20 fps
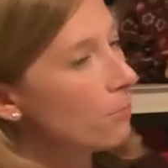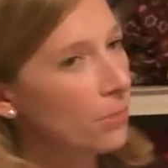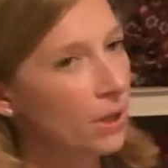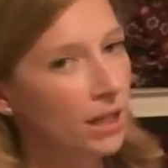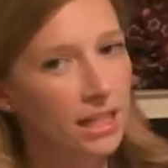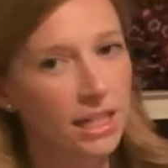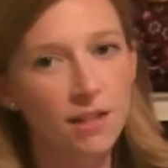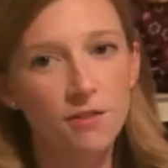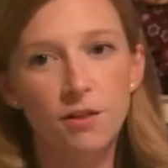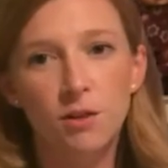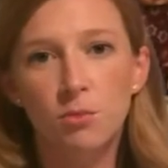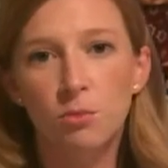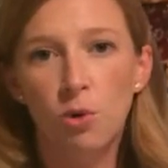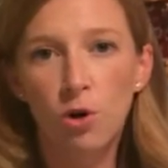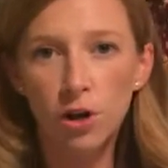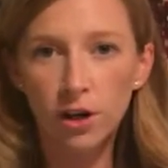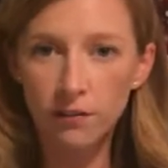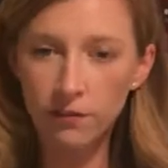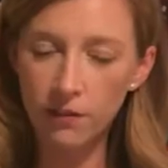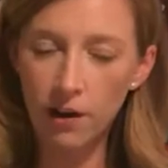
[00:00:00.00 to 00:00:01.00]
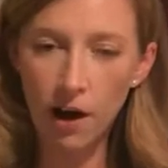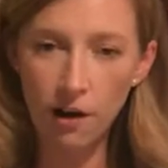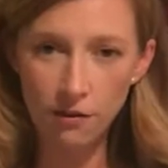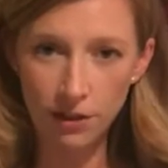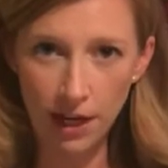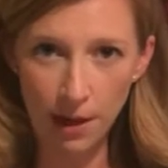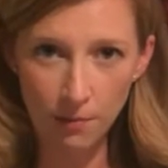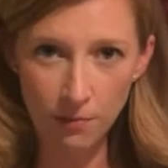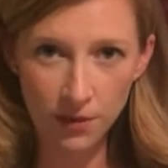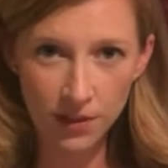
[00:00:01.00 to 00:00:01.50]
But even more of
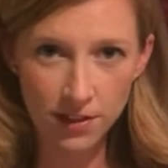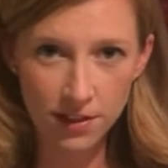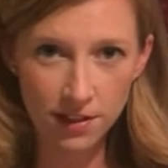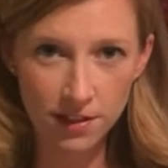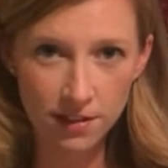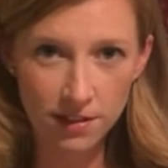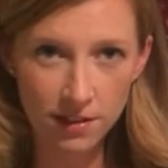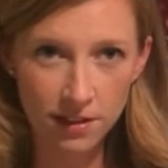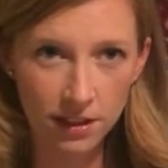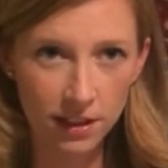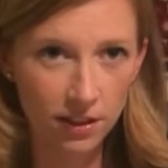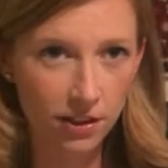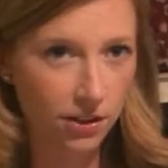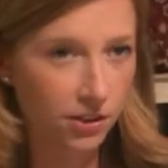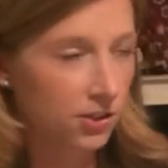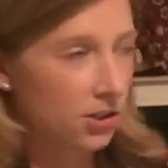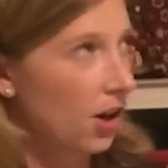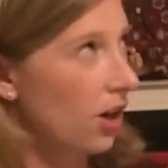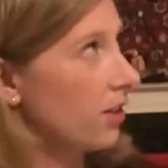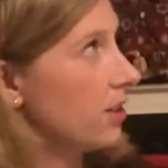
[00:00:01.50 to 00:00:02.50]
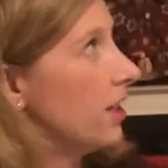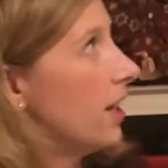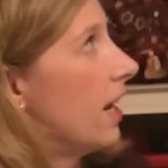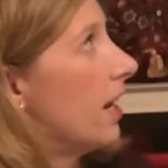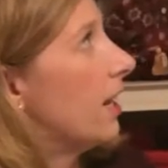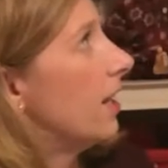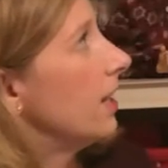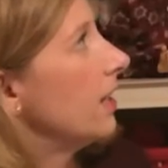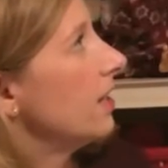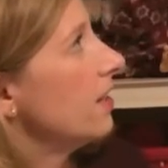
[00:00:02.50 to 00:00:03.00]
an emphasis in our talk
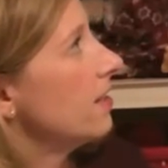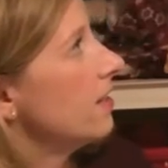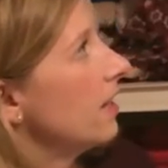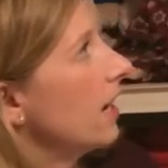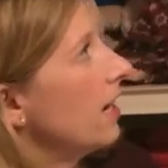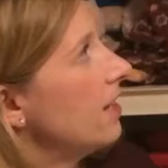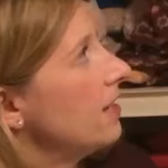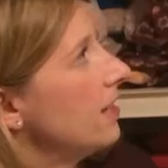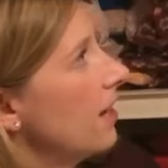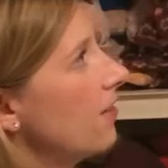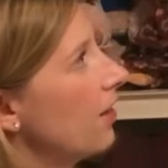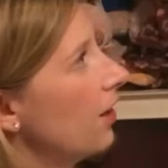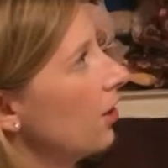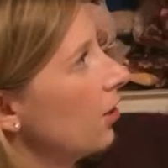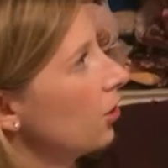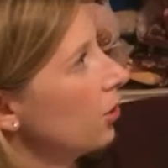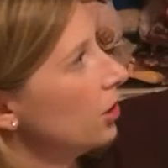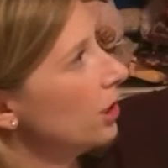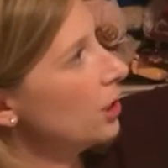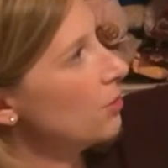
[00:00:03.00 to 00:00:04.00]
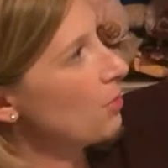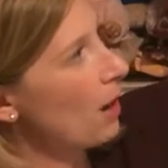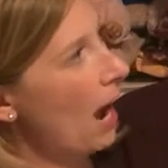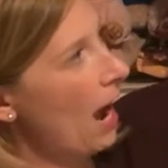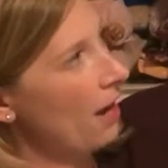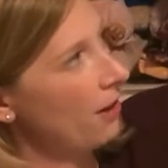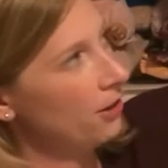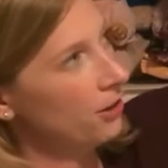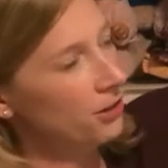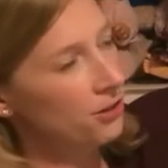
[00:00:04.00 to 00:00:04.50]
today is the idea that early
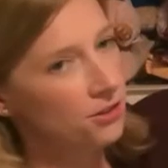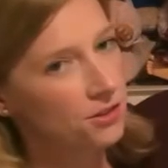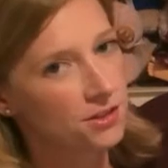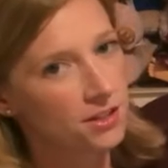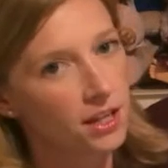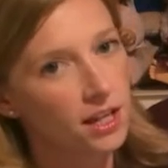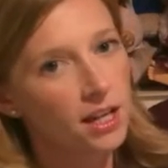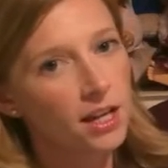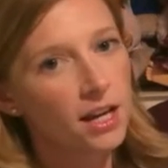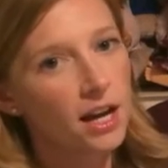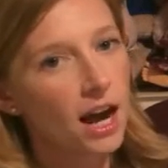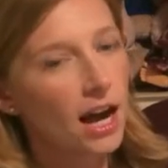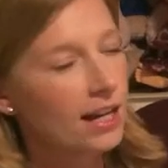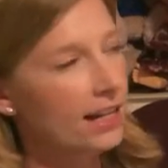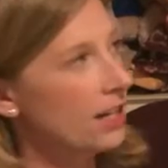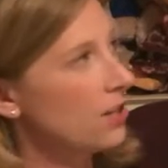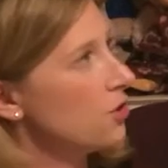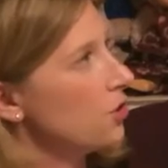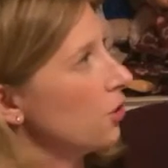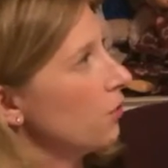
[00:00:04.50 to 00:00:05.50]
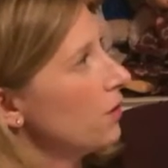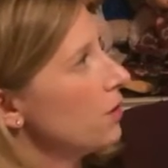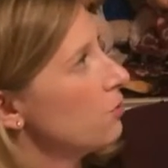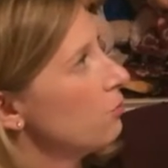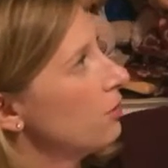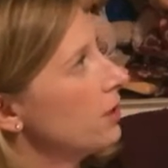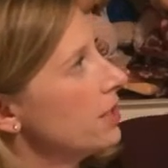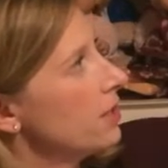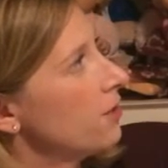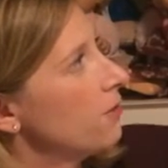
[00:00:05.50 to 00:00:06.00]
patterns can serve as
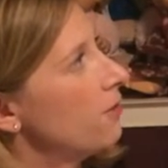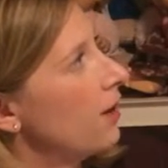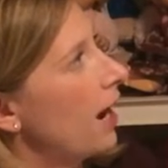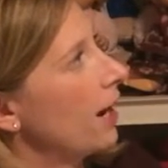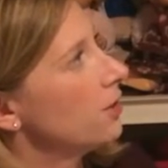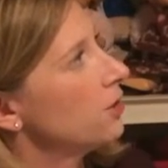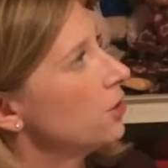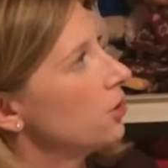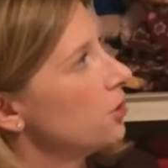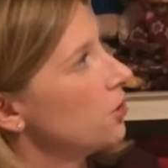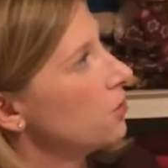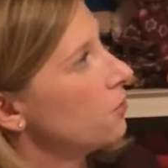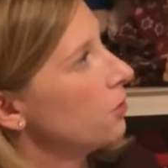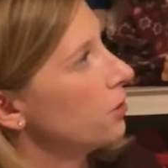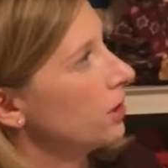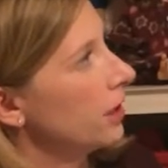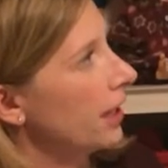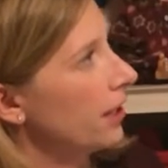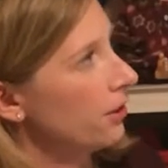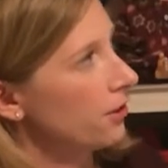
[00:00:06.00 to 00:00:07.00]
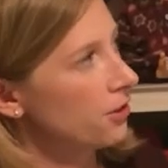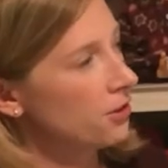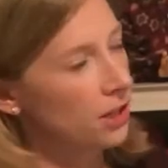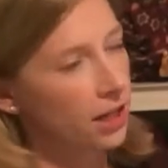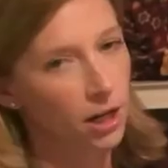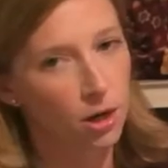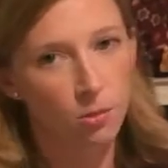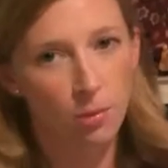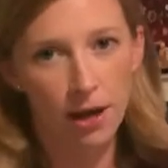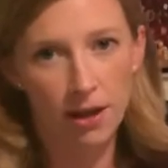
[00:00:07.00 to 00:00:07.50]
risk factors for later
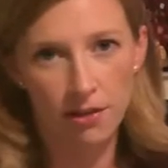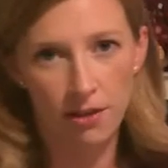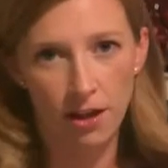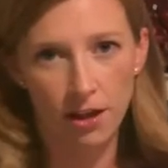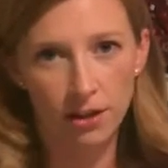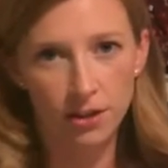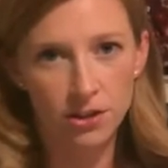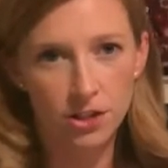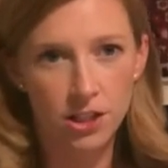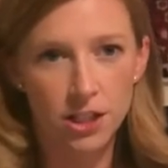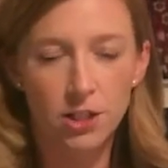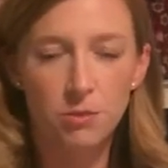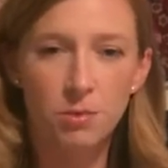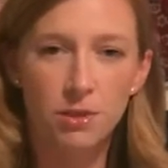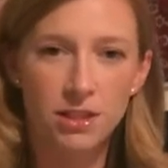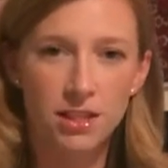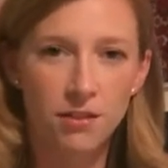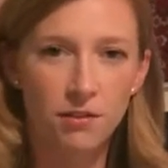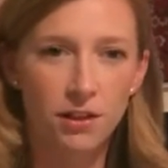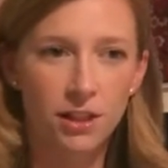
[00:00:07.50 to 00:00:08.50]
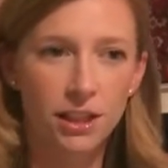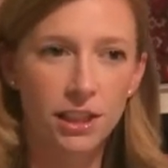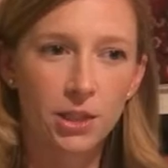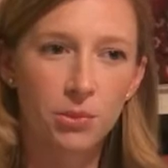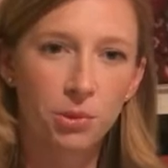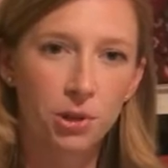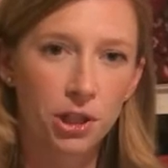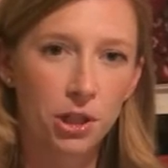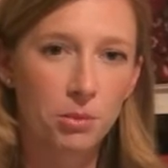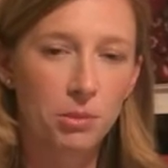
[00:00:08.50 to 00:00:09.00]
psychopathology. Specifically,
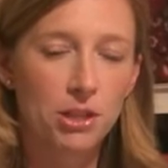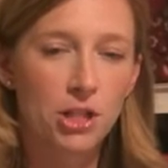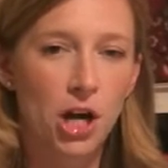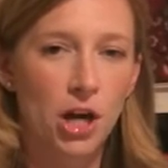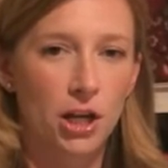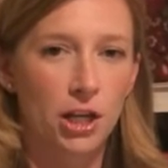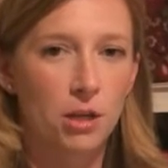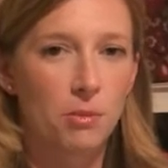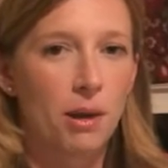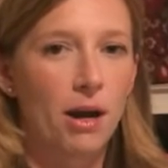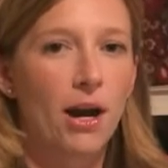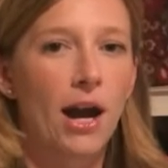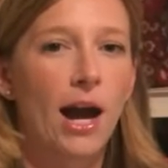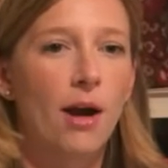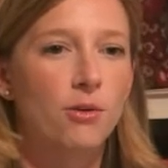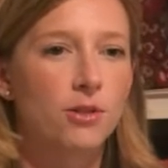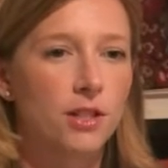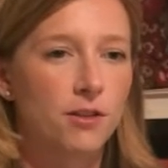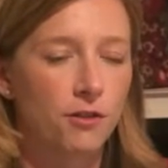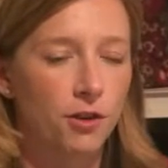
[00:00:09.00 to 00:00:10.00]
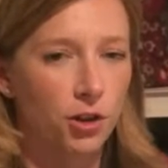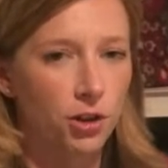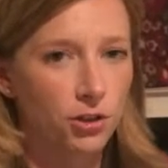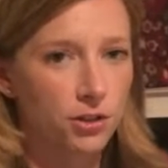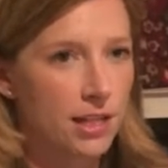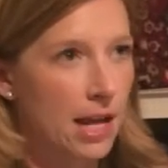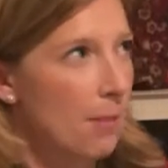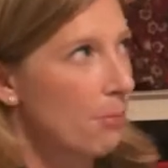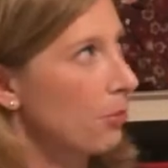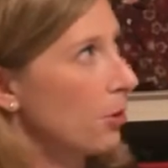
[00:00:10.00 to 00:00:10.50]
we're going to be talking about how difficult
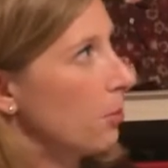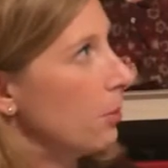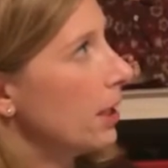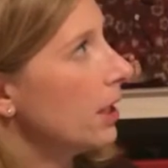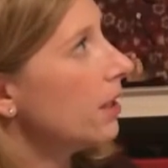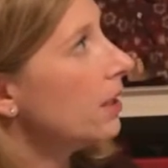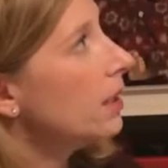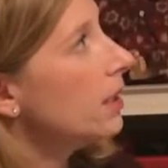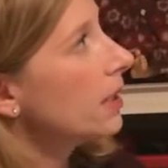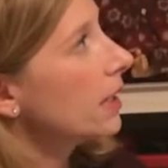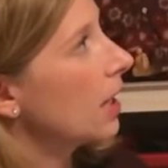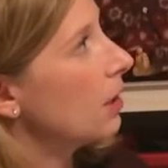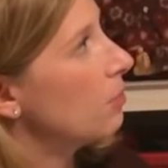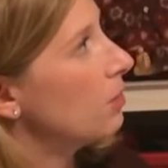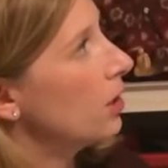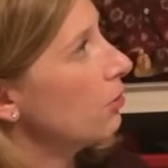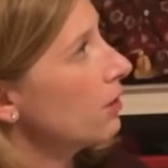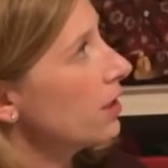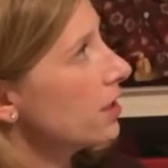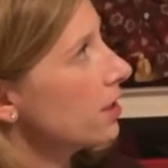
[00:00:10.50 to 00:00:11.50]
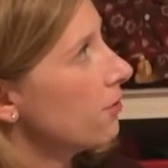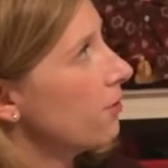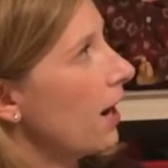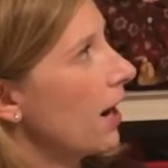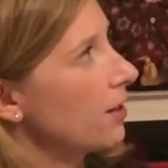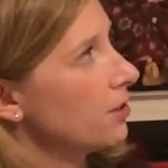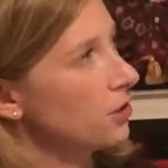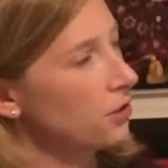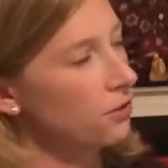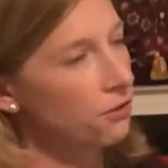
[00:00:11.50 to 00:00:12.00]
temperament can be a risk
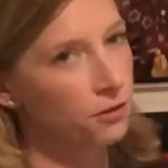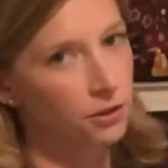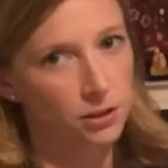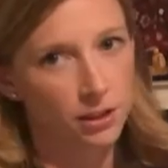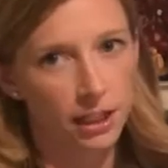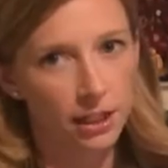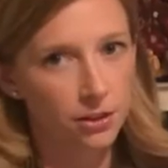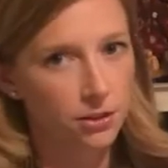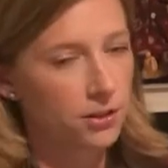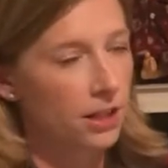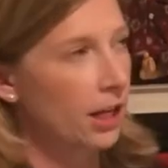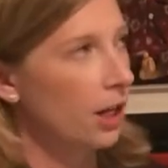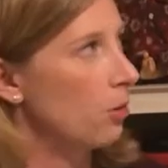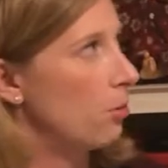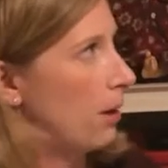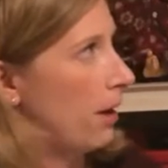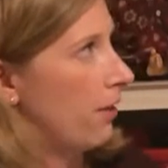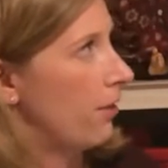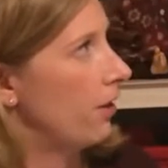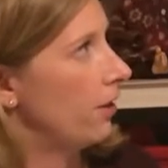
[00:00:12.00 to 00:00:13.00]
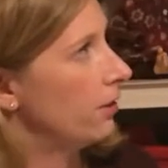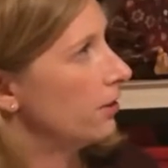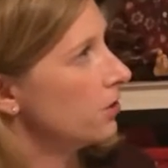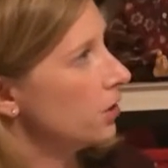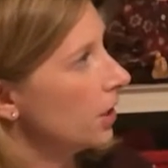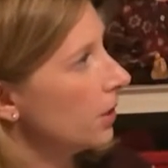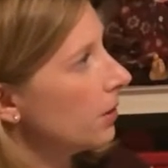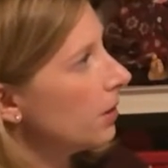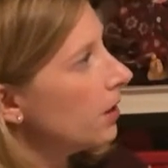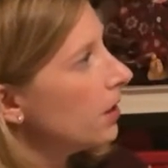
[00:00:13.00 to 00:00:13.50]
factor for later
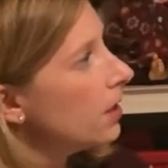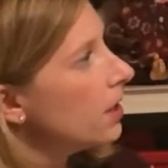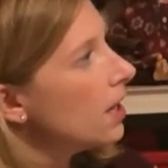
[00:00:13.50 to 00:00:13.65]
psychopathology.